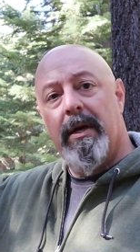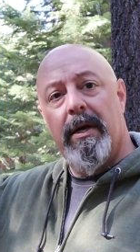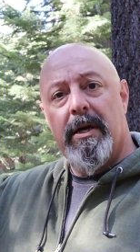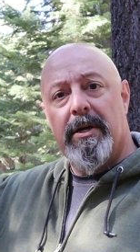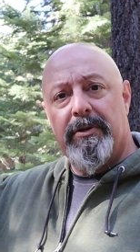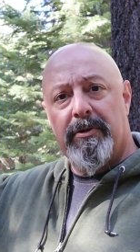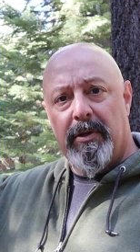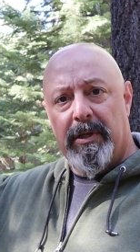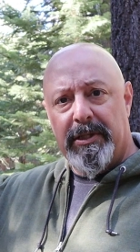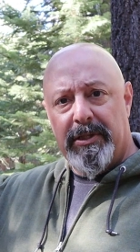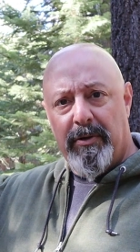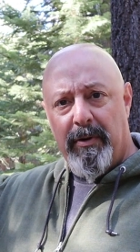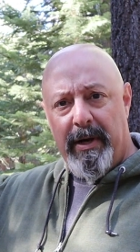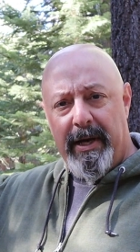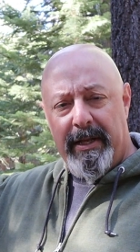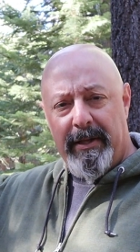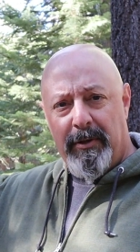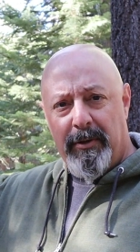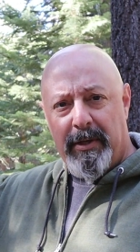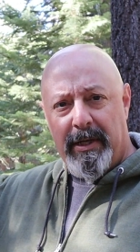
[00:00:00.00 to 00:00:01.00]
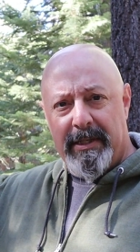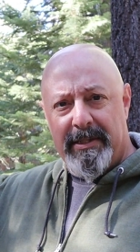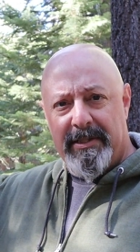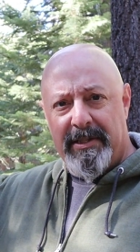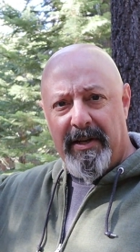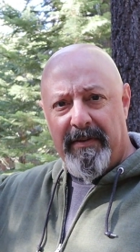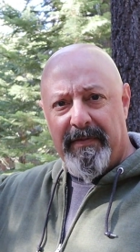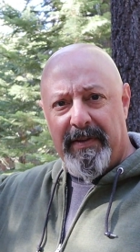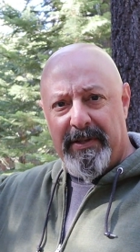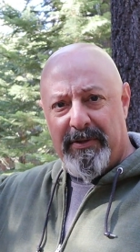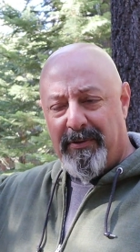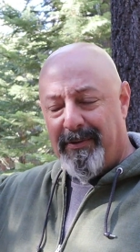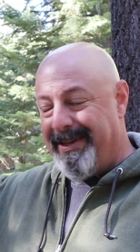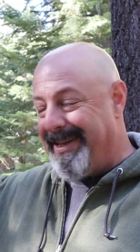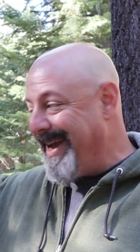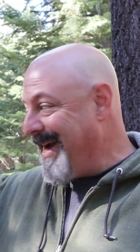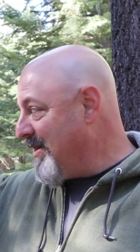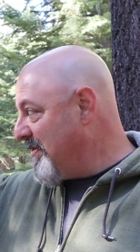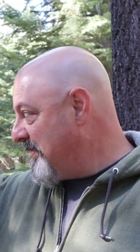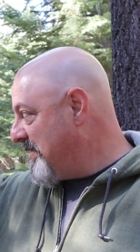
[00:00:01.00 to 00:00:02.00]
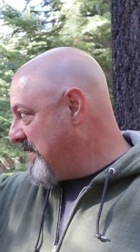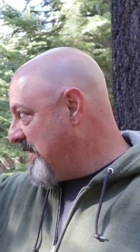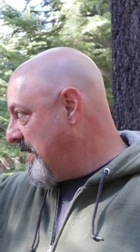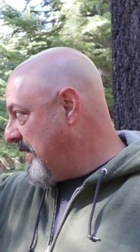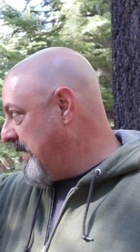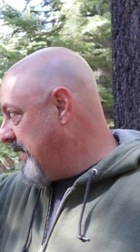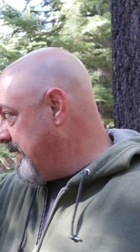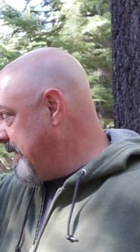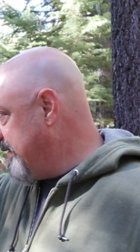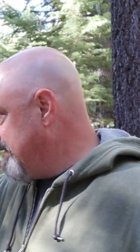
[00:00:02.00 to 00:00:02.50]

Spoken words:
So let's go ahead and look at stuff that's on the outside.